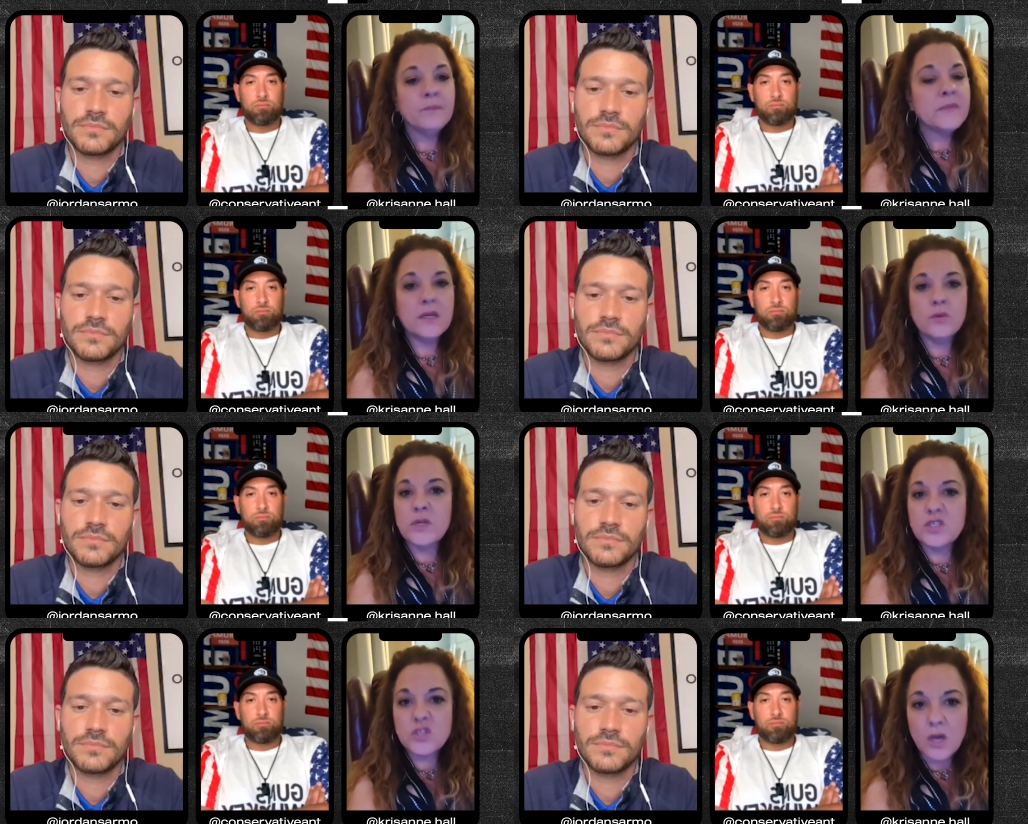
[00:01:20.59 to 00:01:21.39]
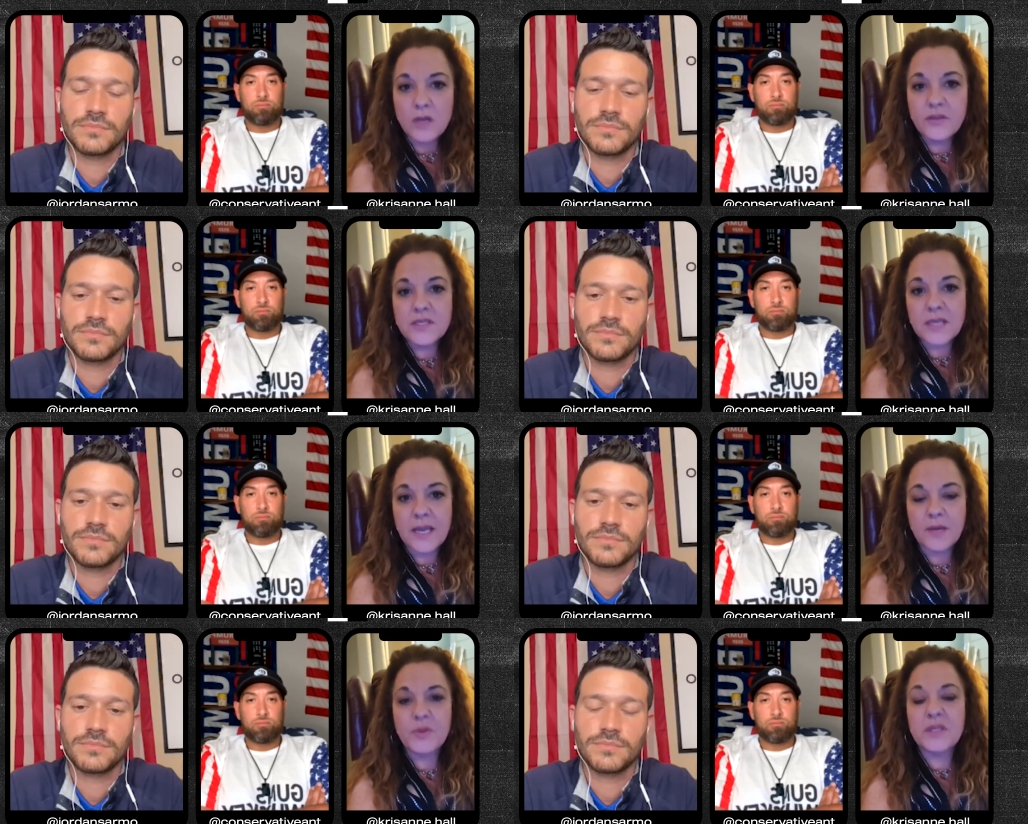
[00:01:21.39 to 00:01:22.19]
Speaker 1: And we saw this
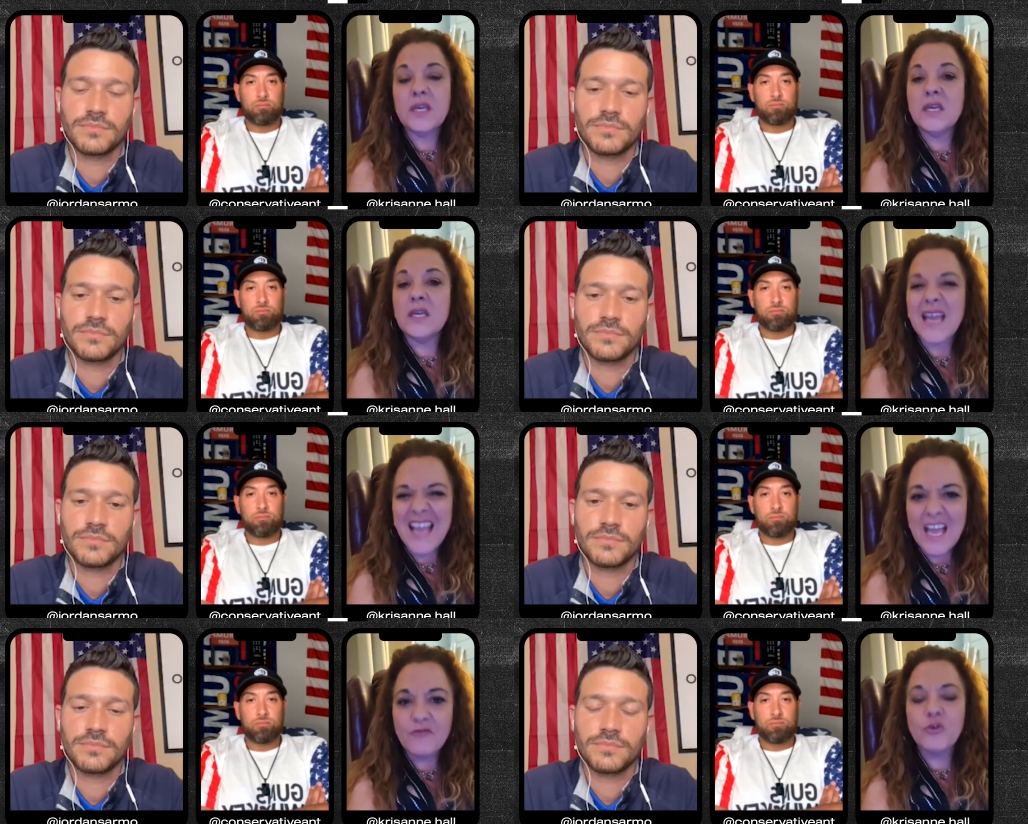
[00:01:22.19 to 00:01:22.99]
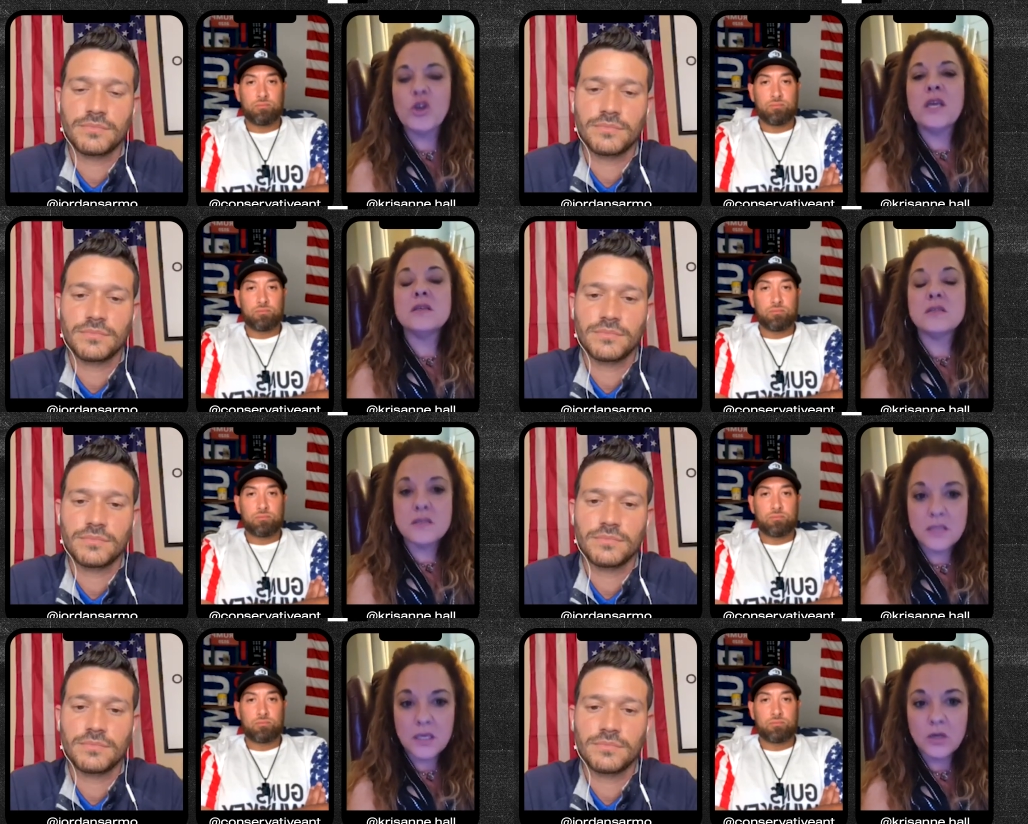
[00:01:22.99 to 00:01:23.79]
happen in every
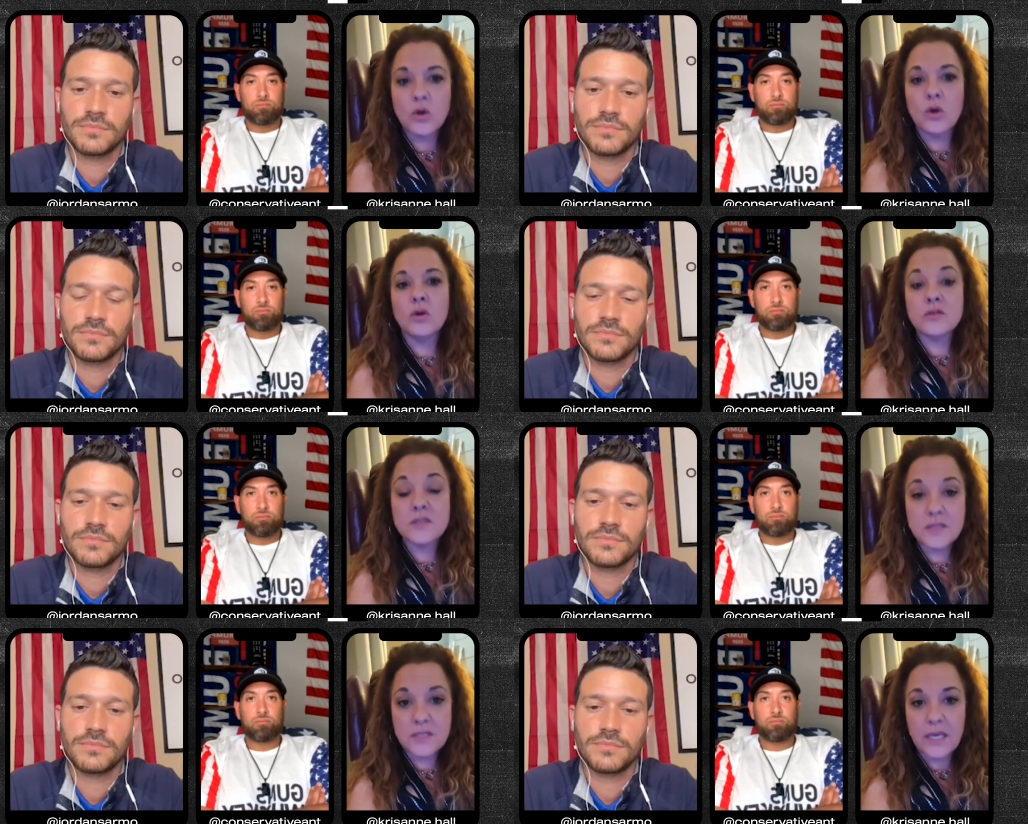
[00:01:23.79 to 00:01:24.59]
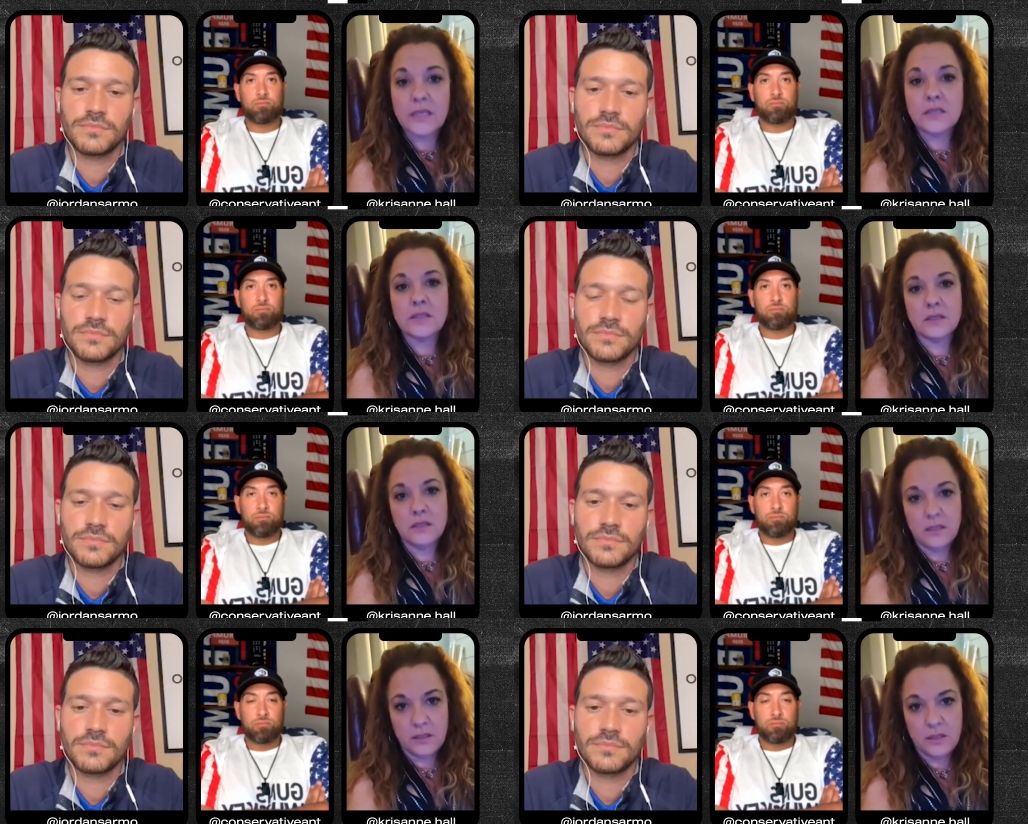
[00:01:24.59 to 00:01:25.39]
single state
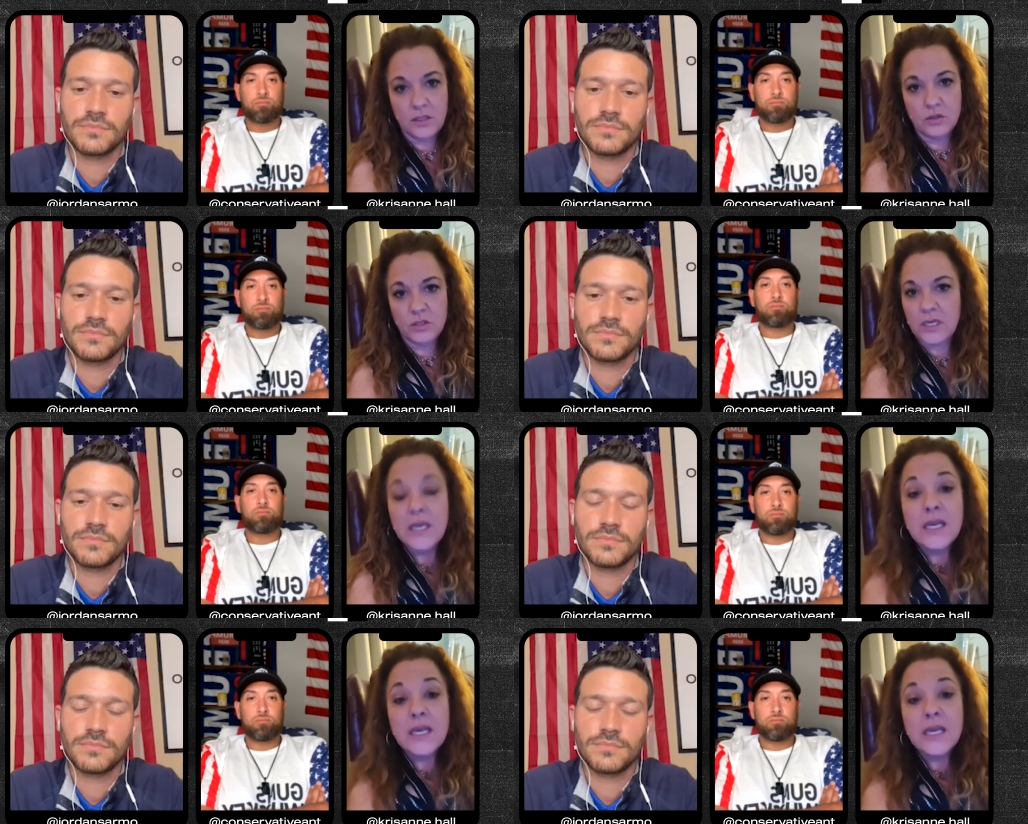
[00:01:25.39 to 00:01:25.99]
in the union.